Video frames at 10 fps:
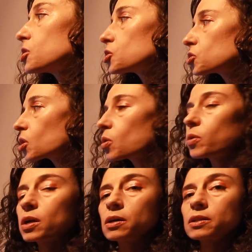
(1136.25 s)

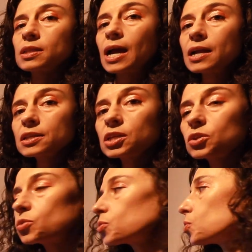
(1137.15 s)
So
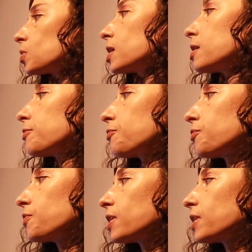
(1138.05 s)
92 of